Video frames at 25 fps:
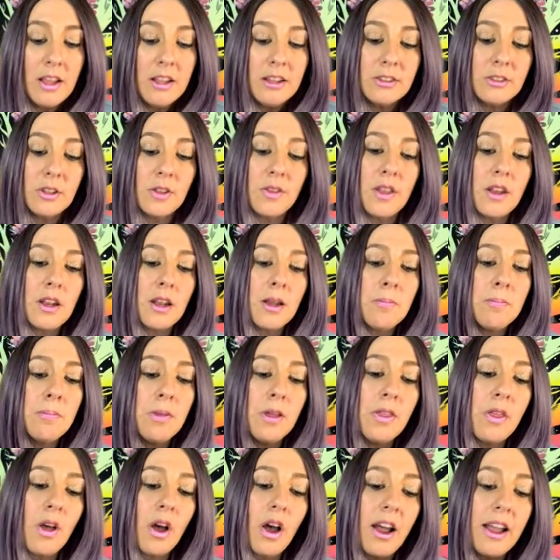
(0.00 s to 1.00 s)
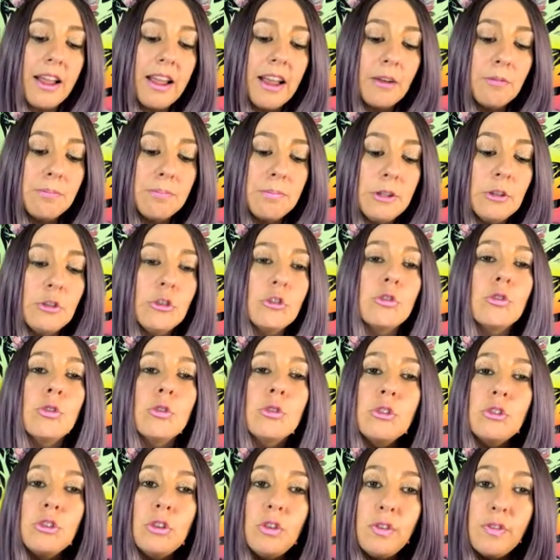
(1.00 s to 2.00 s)
So the number that I have been
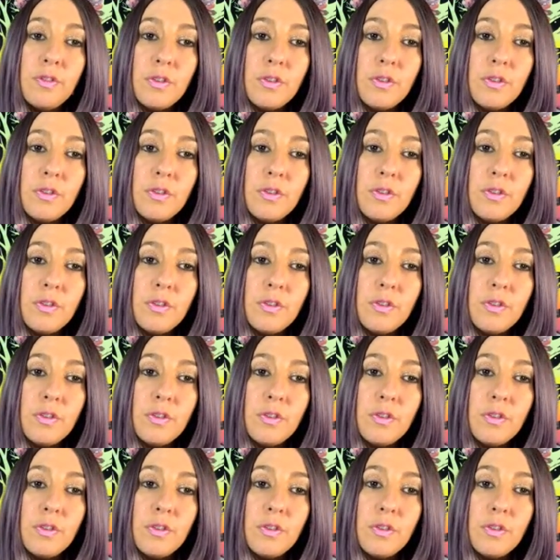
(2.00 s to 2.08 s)
drawn to